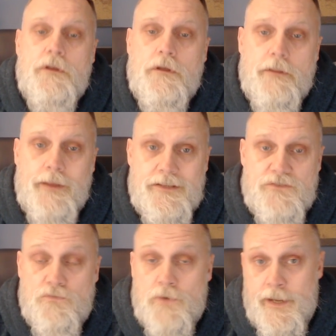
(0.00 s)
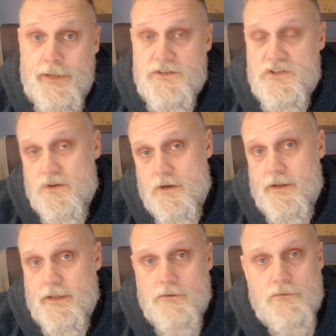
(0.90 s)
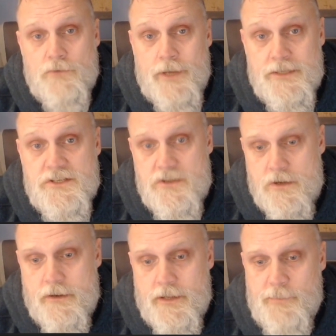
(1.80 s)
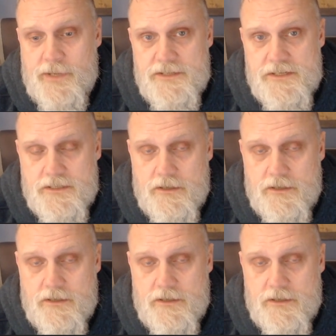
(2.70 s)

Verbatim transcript: that's rain starting. Rain starting means it